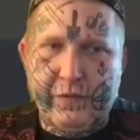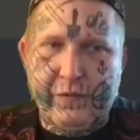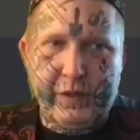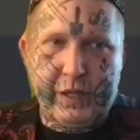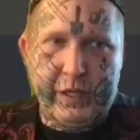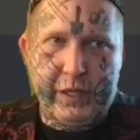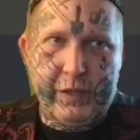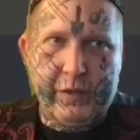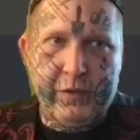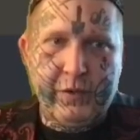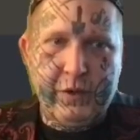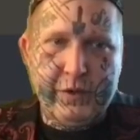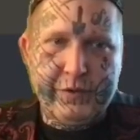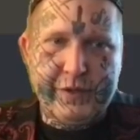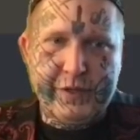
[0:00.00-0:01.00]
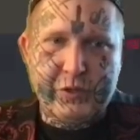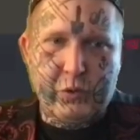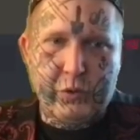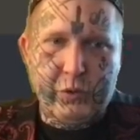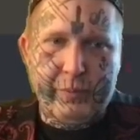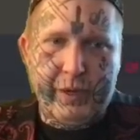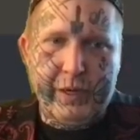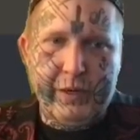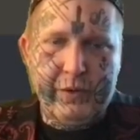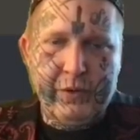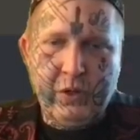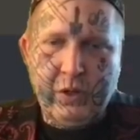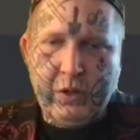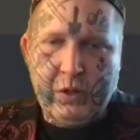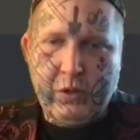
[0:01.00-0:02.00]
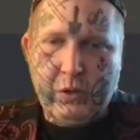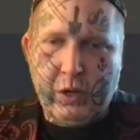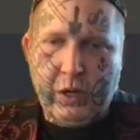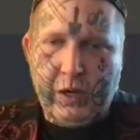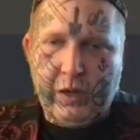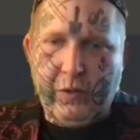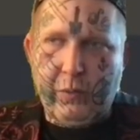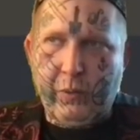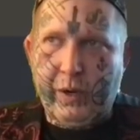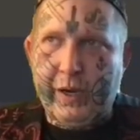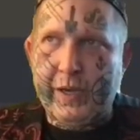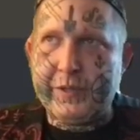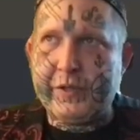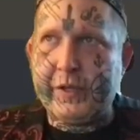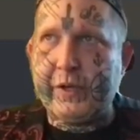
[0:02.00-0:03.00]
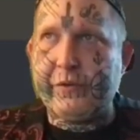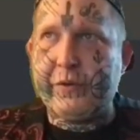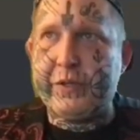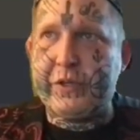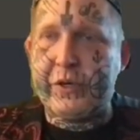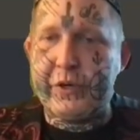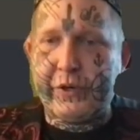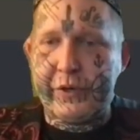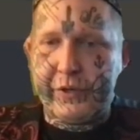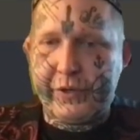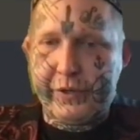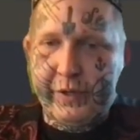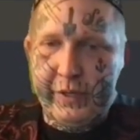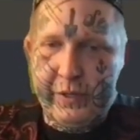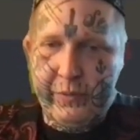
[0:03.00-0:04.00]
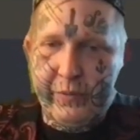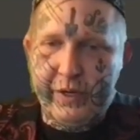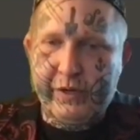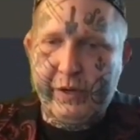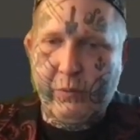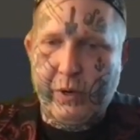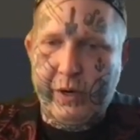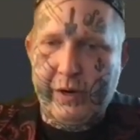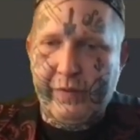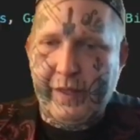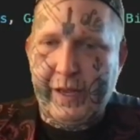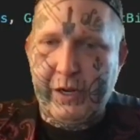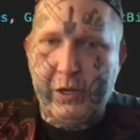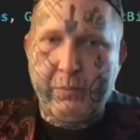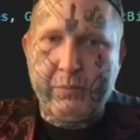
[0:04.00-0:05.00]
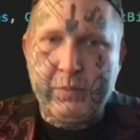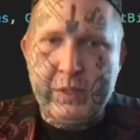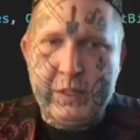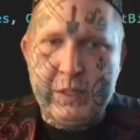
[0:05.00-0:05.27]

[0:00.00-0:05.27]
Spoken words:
the Discord bot. Otherwise, it'll return, we need to wire that up.